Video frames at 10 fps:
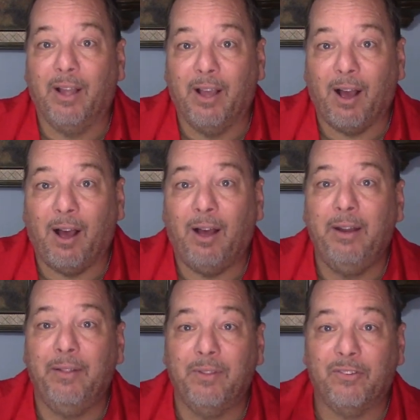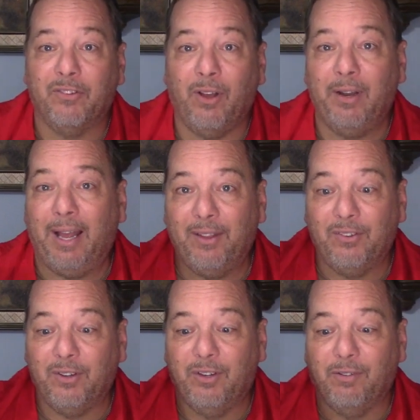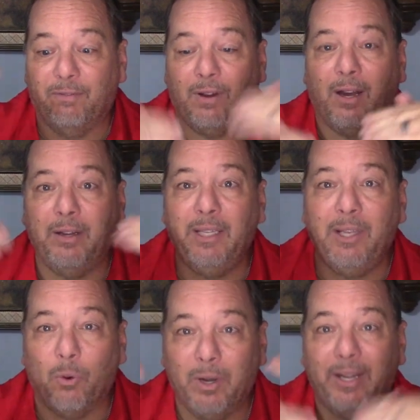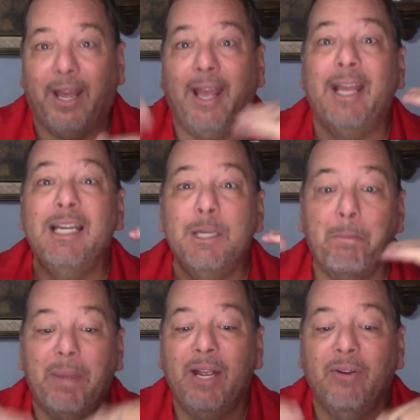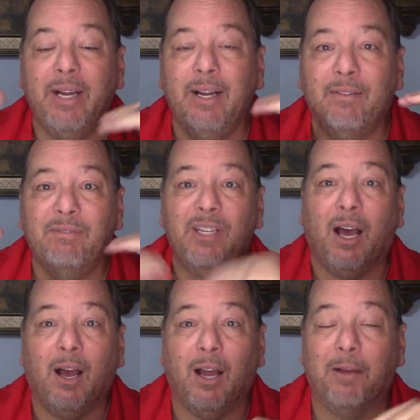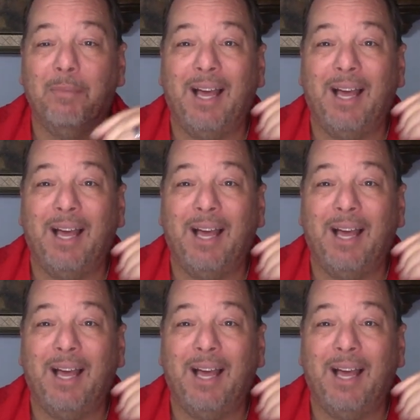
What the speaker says: God and the Son has a divinely ordained period of time.